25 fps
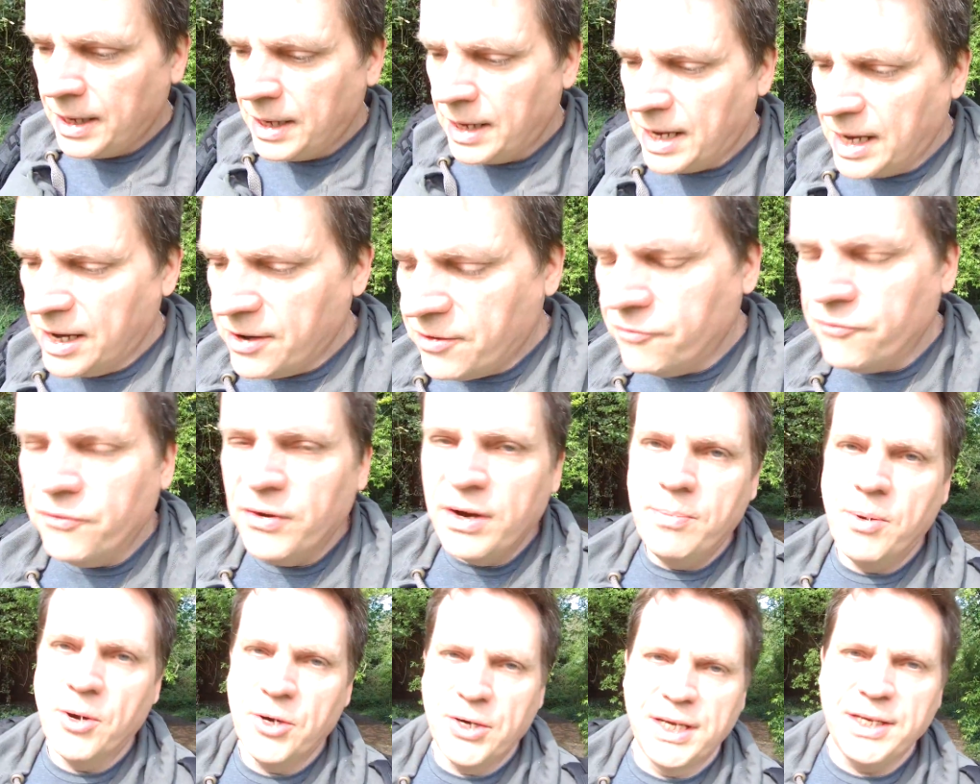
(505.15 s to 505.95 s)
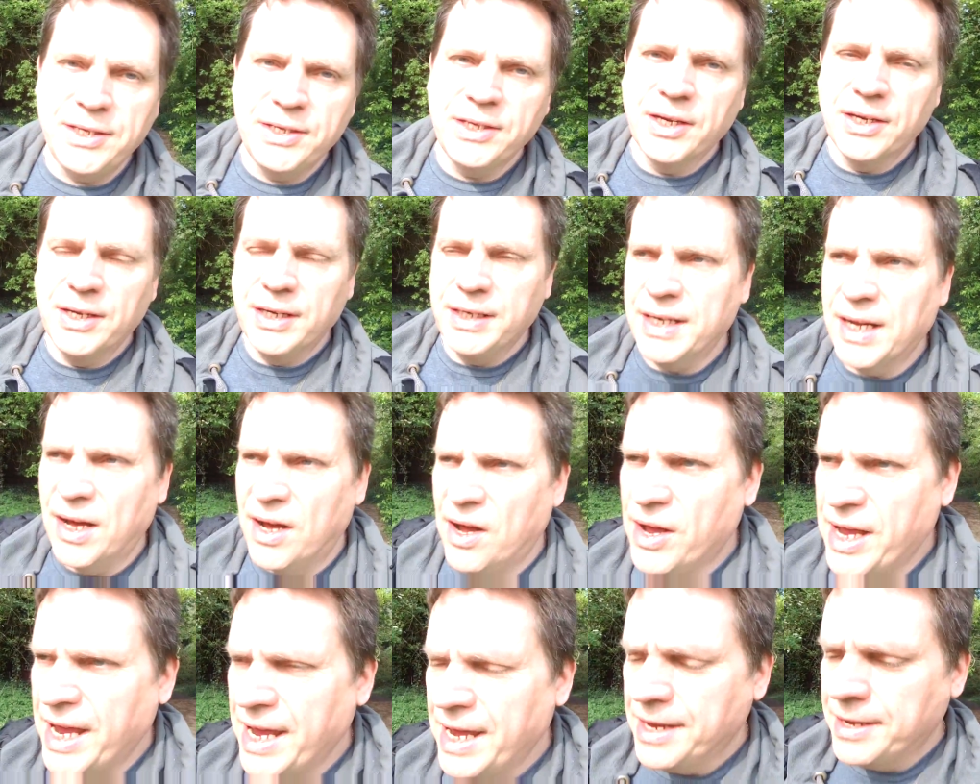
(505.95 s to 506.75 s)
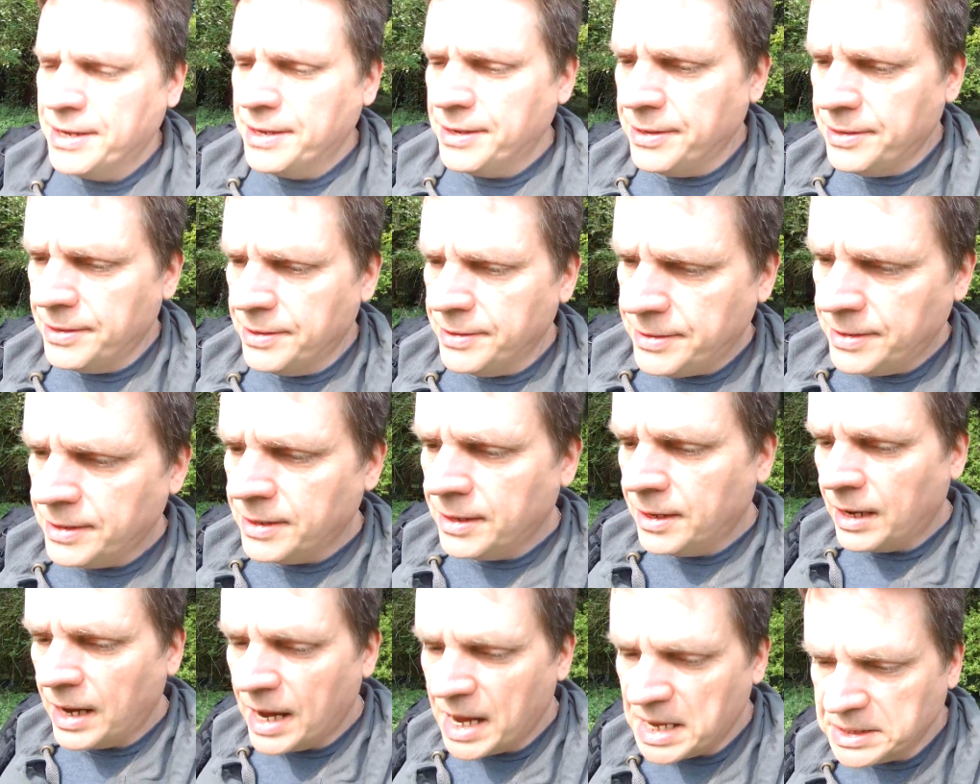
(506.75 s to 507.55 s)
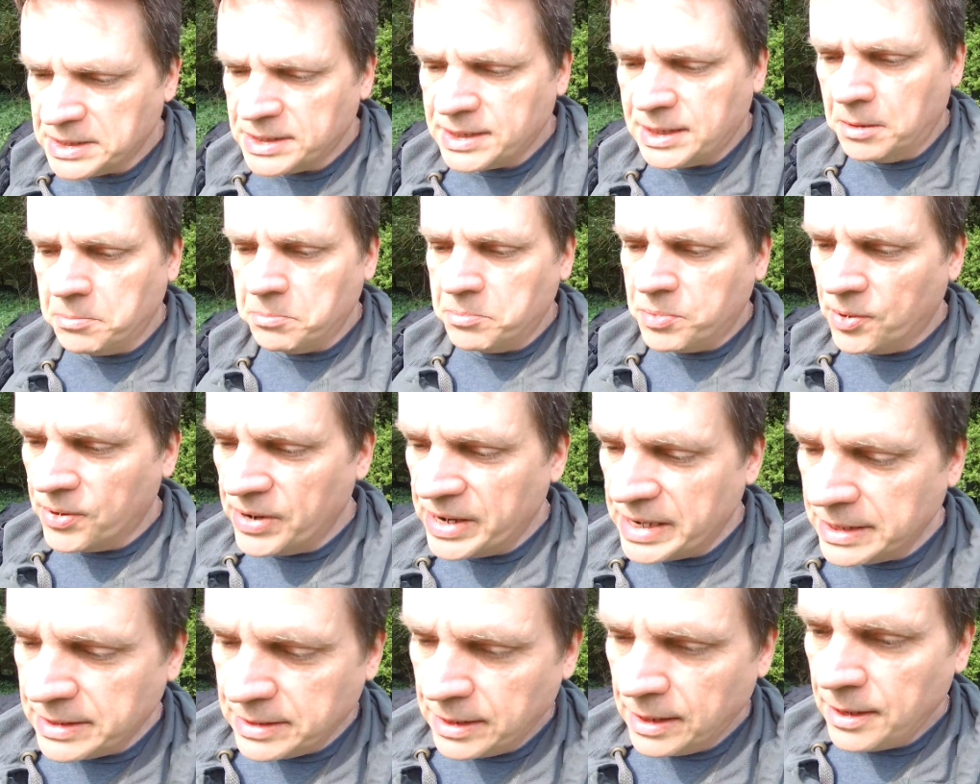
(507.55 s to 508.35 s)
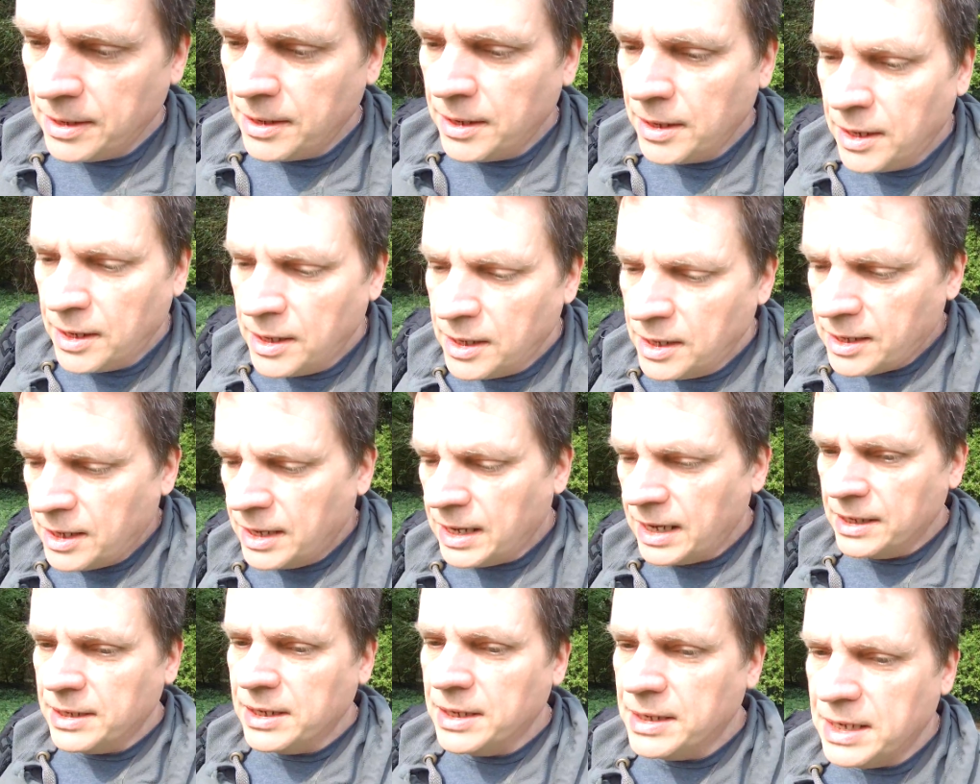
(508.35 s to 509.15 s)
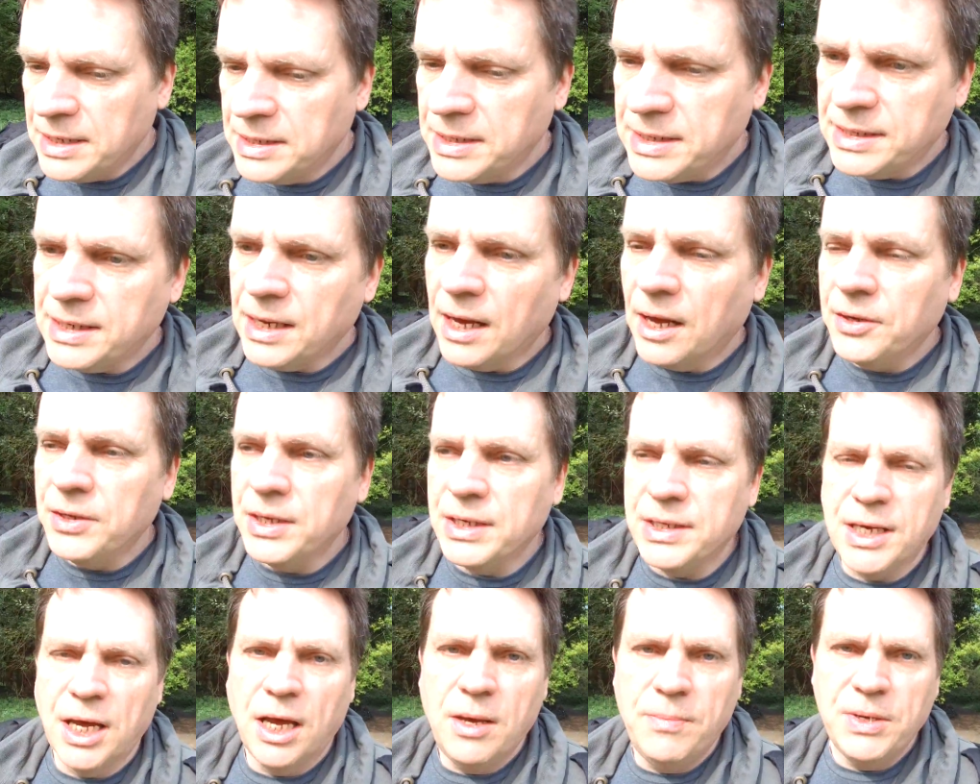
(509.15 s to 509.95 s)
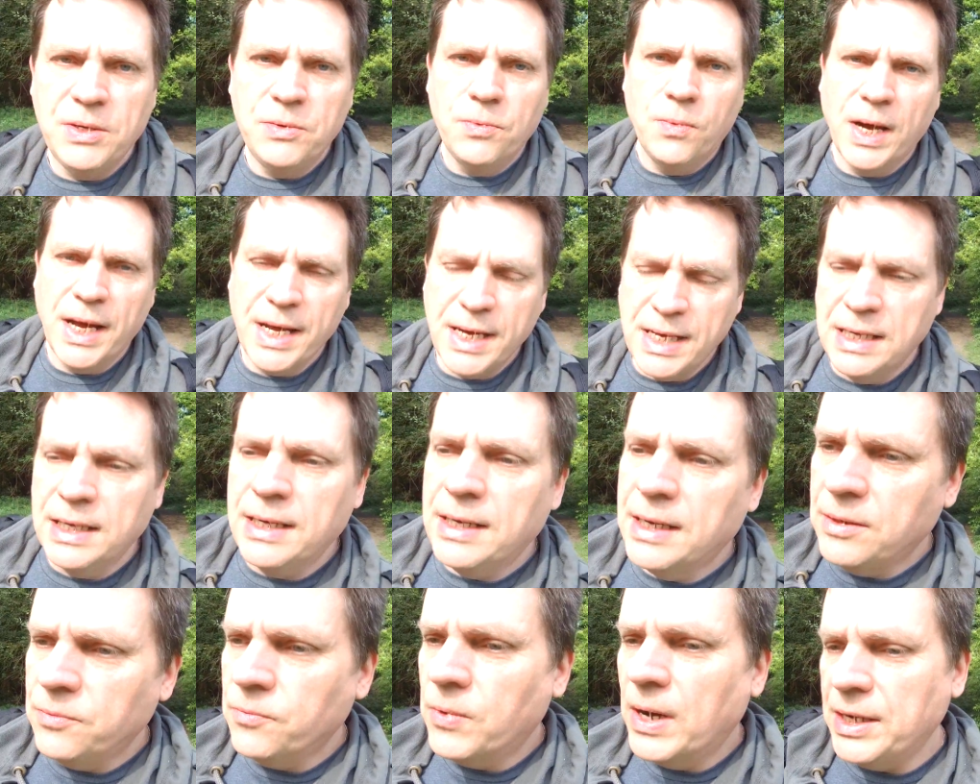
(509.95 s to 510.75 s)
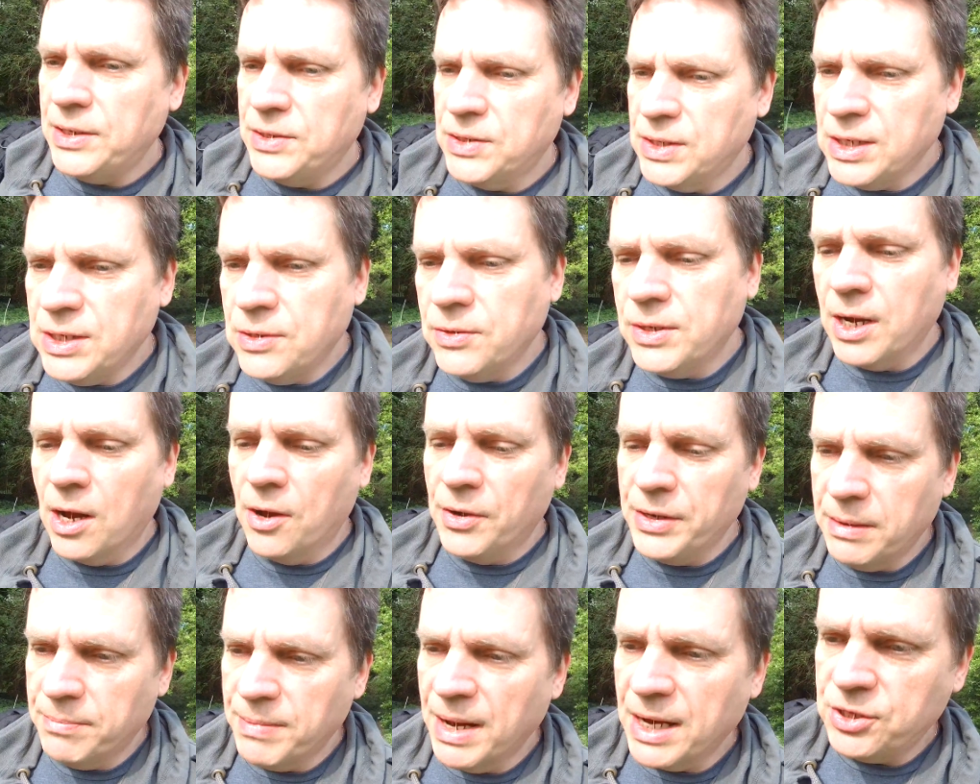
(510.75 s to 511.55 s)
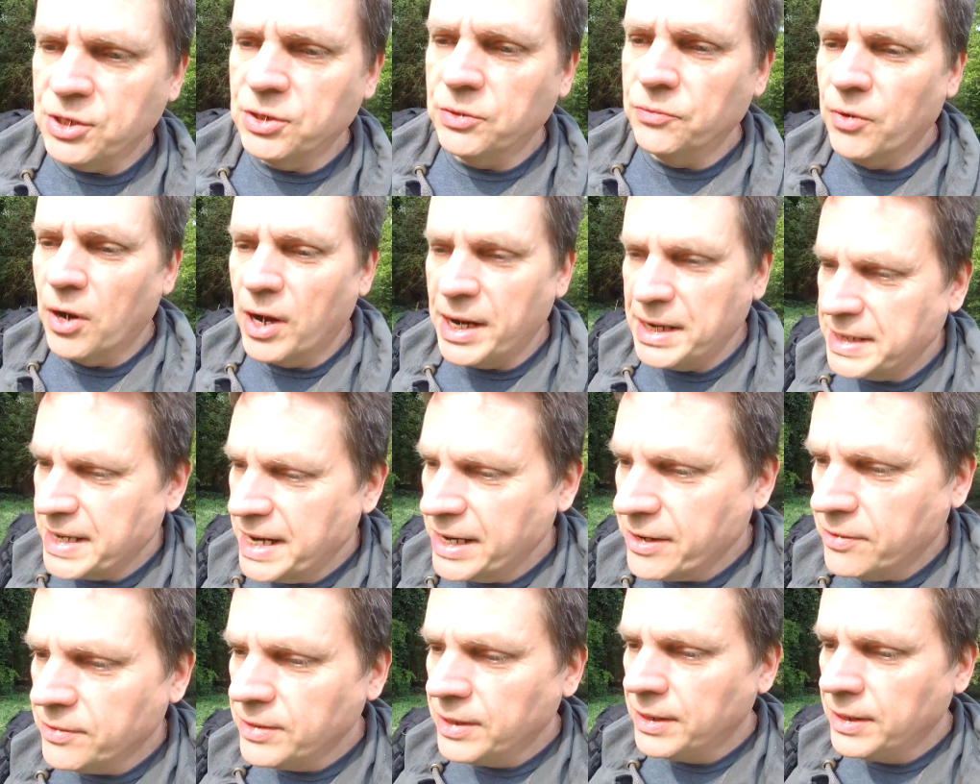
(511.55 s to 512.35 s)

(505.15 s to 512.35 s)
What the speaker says: Everybody's going to die at some point in an undetermined way, in ways that you can't imagine right now.